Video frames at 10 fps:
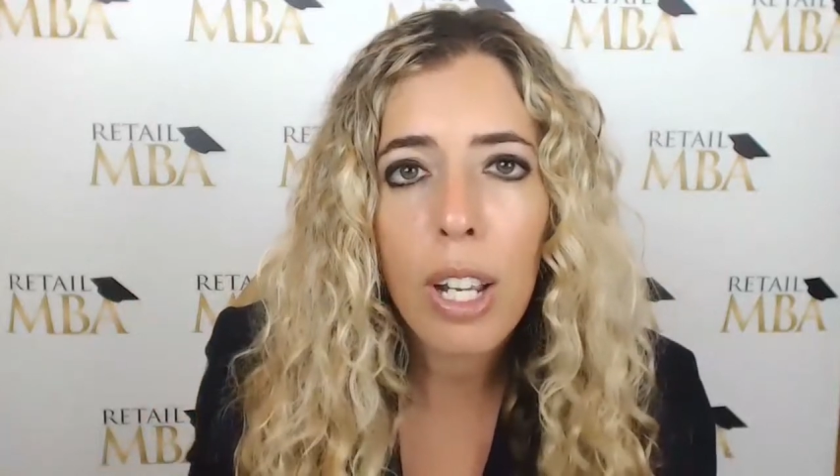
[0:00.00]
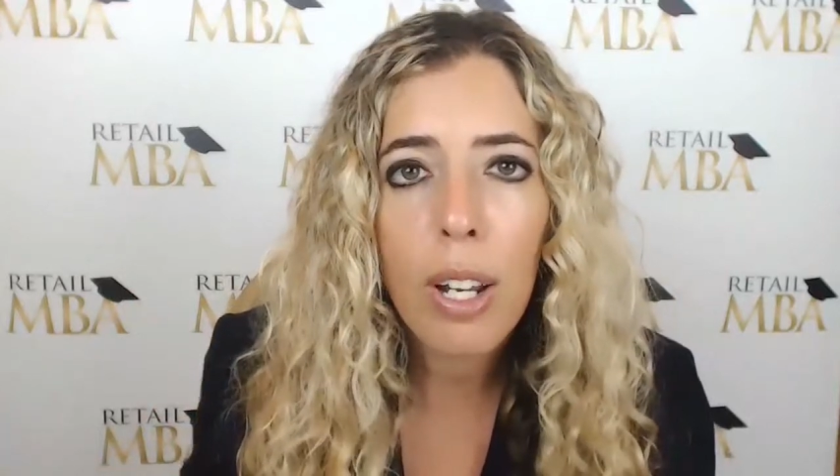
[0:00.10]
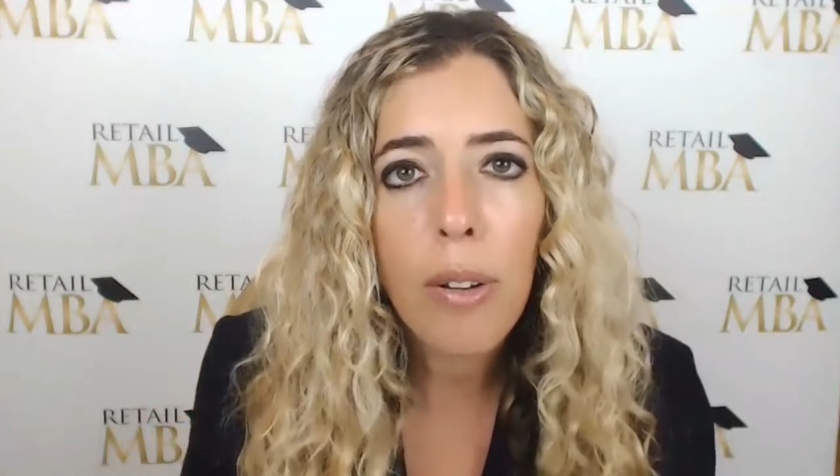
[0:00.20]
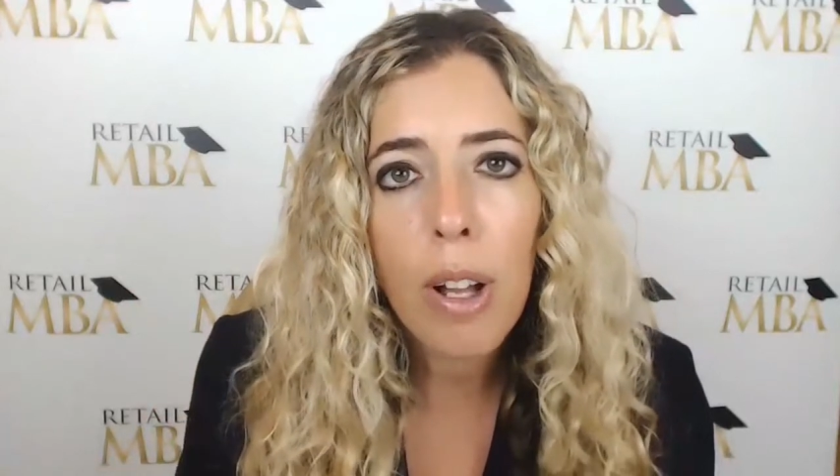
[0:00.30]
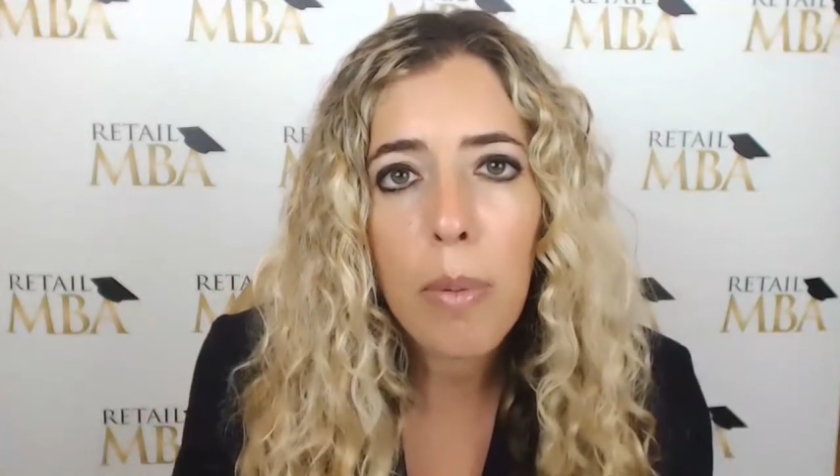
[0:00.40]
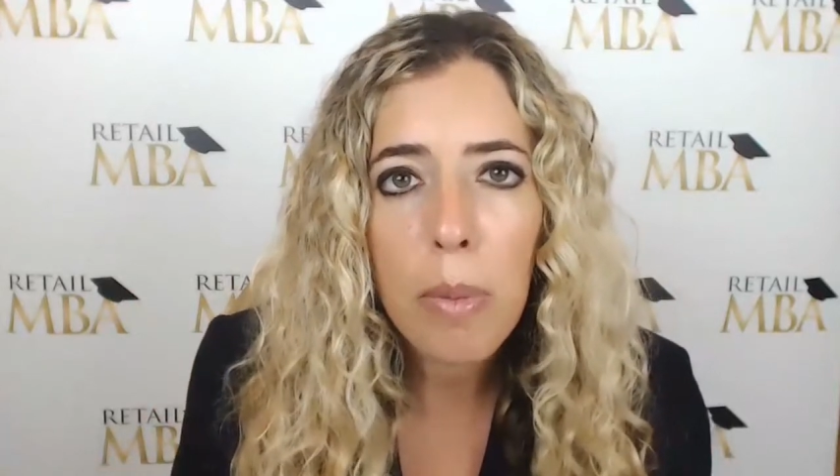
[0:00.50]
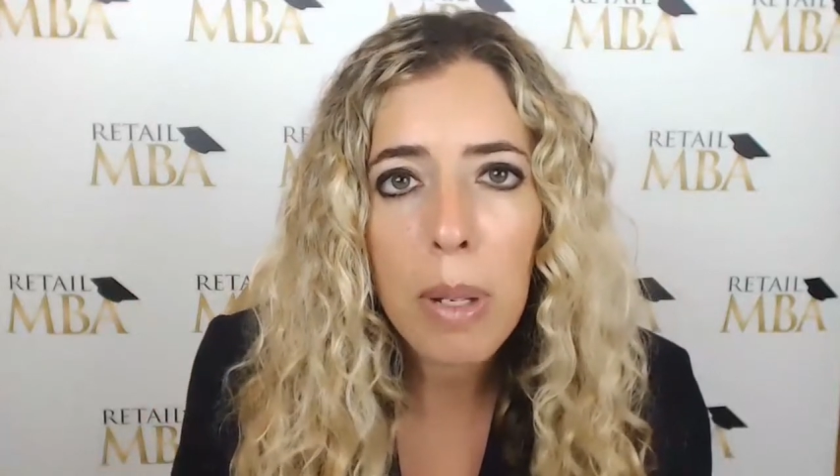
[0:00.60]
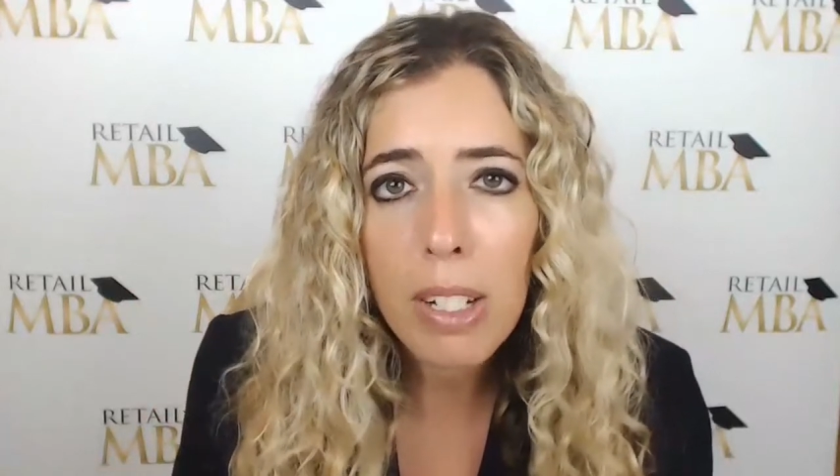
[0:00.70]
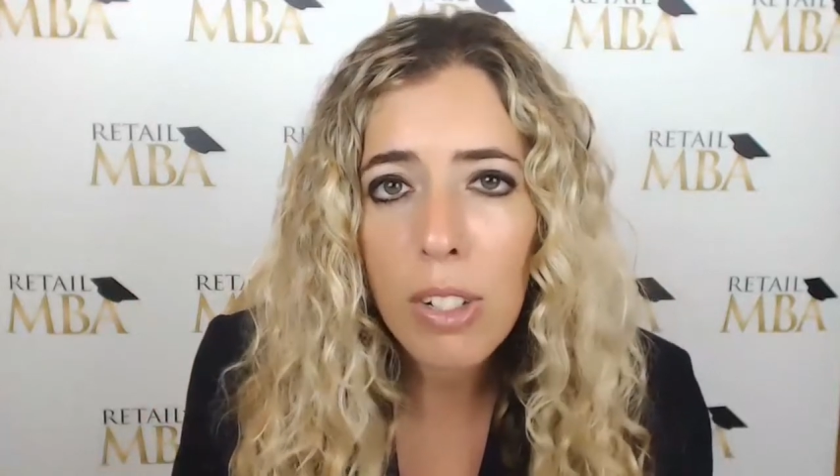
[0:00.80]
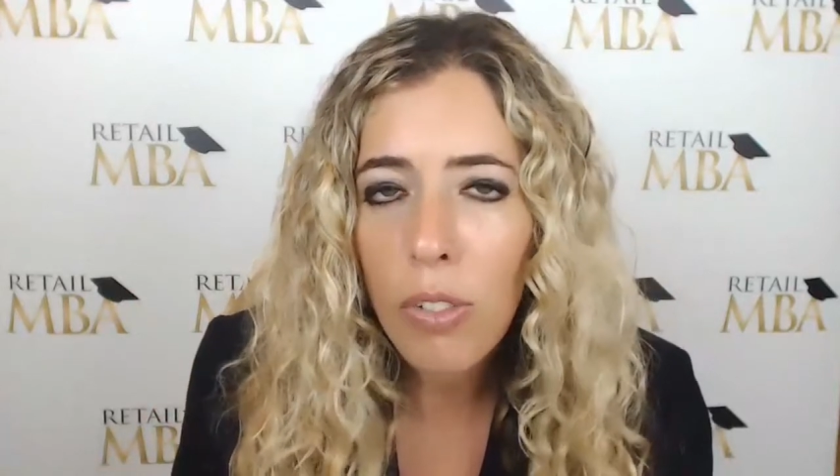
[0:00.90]
in a couple of
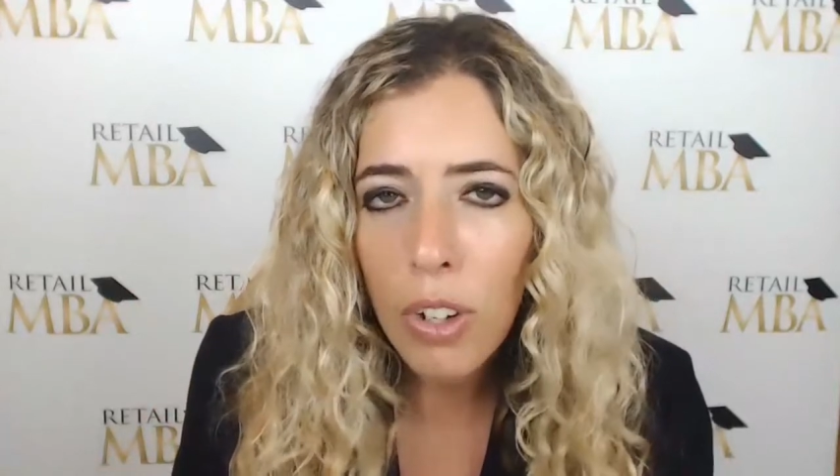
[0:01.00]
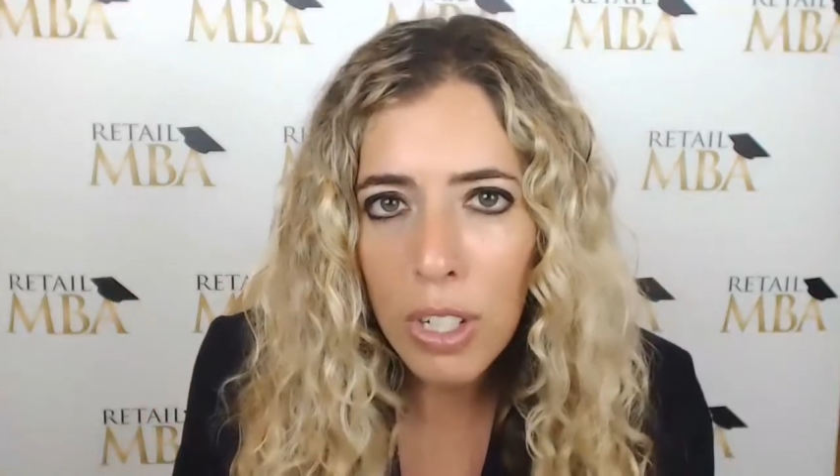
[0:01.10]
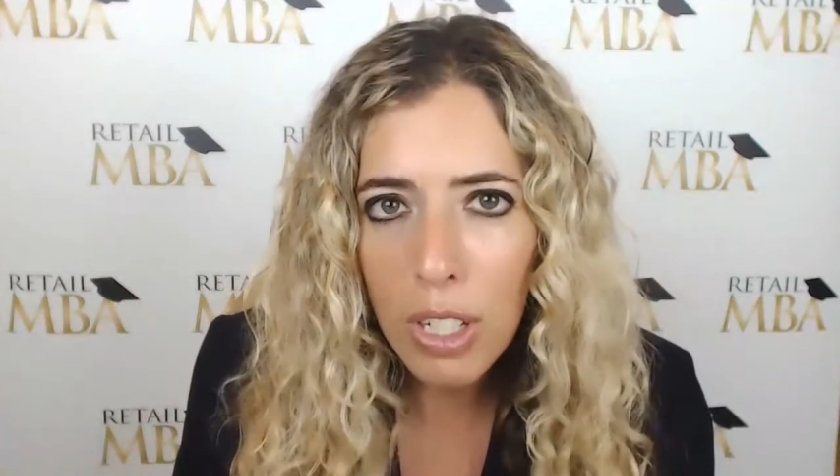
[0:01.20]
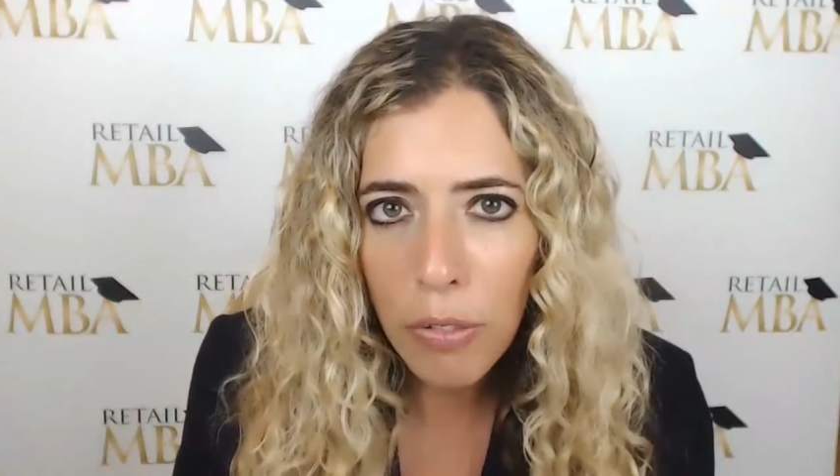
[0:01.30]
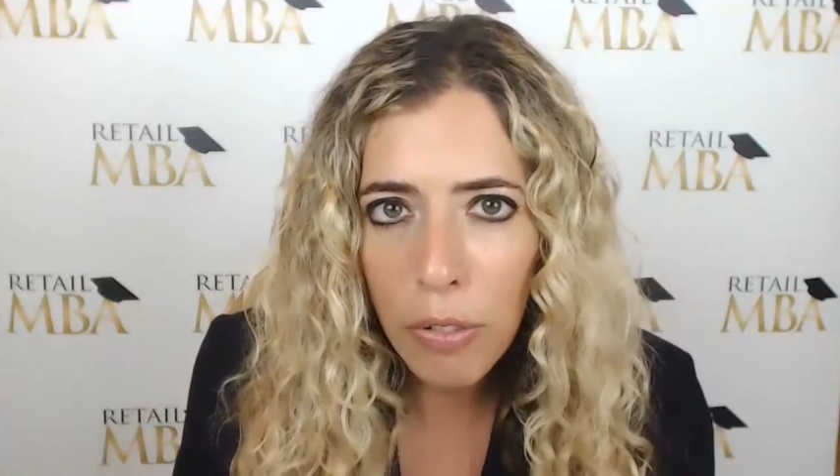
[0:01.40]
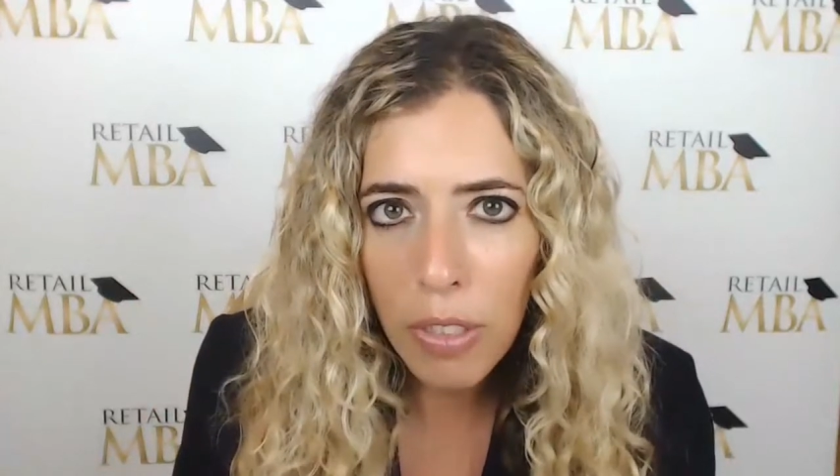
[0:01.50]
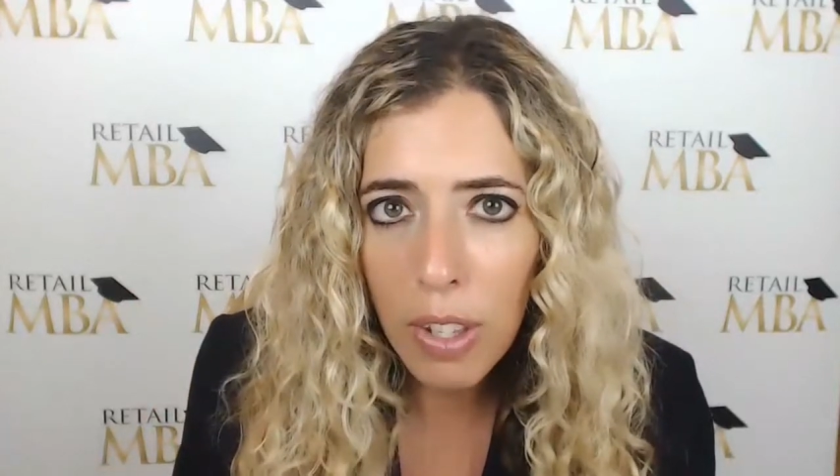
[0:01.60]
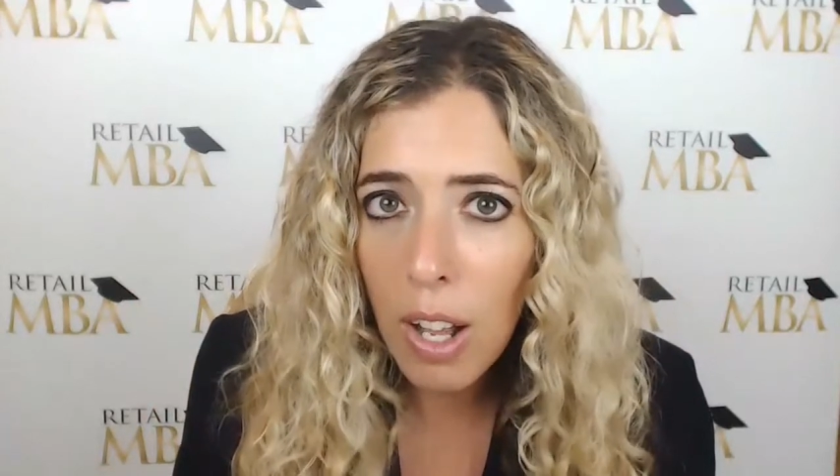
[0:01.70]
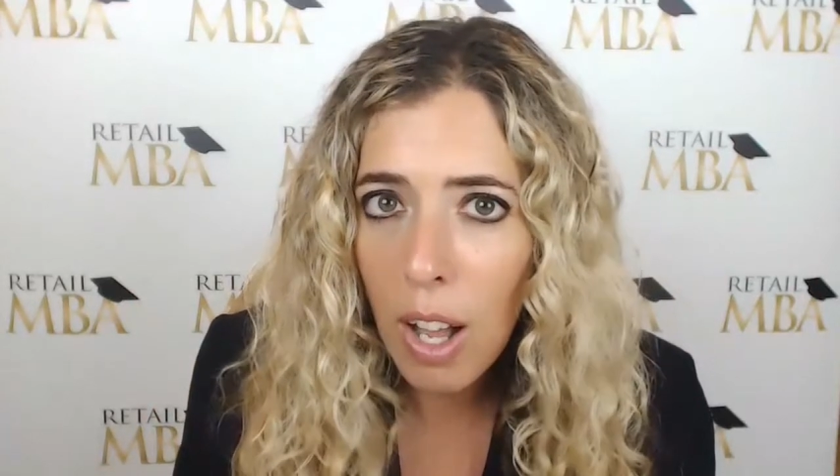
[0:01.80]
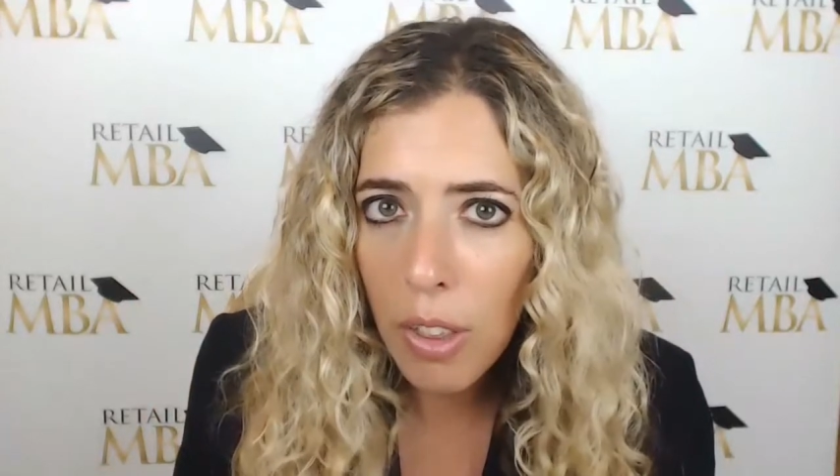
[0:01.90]
minutes is very different
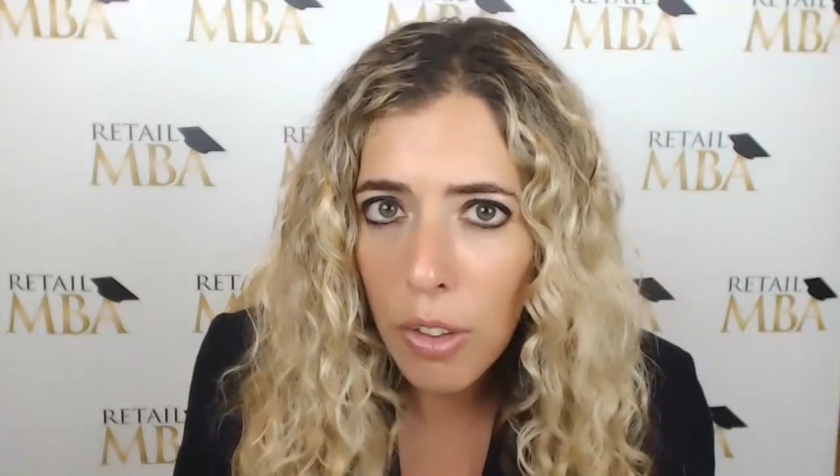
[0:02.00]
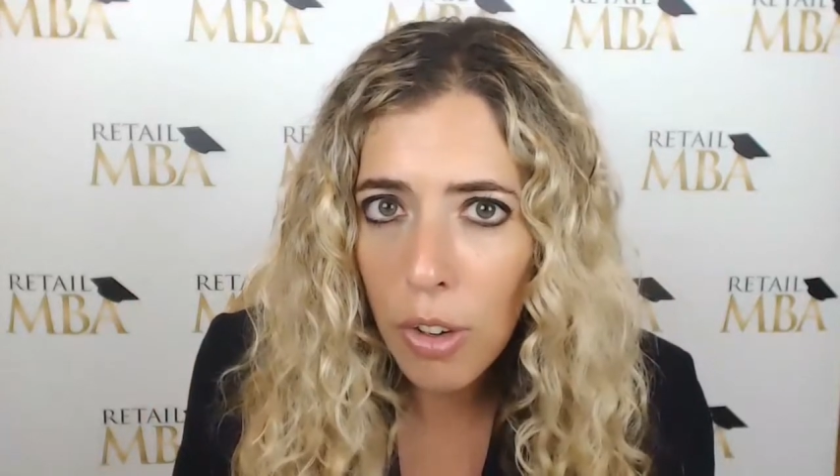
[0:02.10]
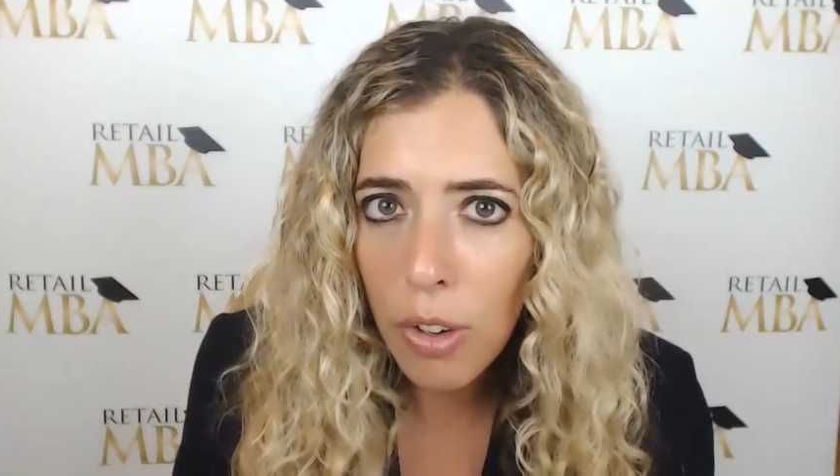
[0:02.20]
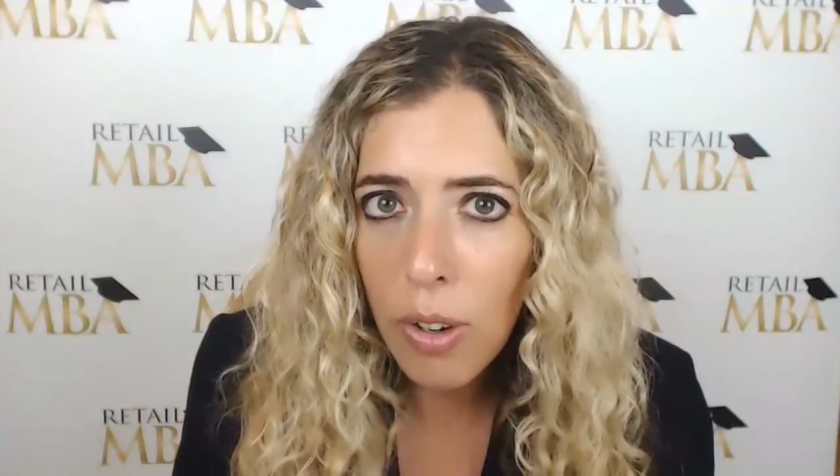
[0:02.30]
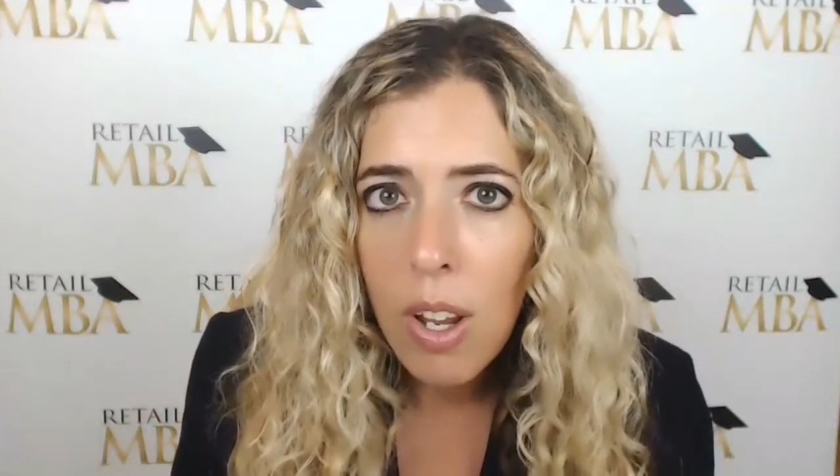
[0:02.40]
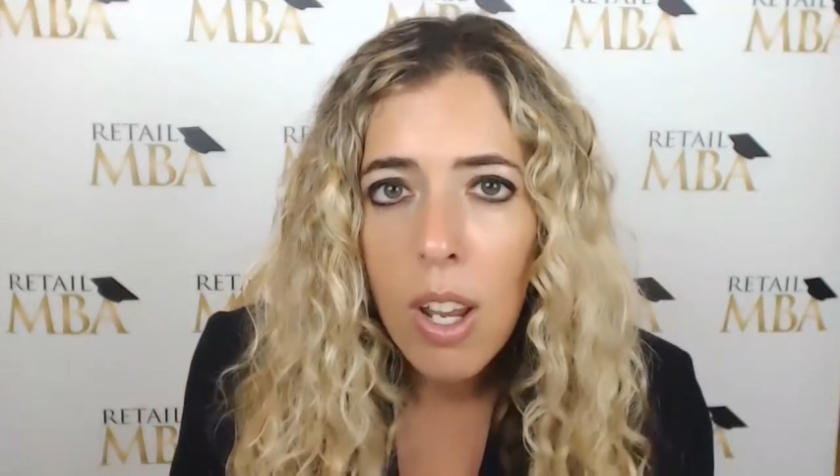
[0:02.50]
than other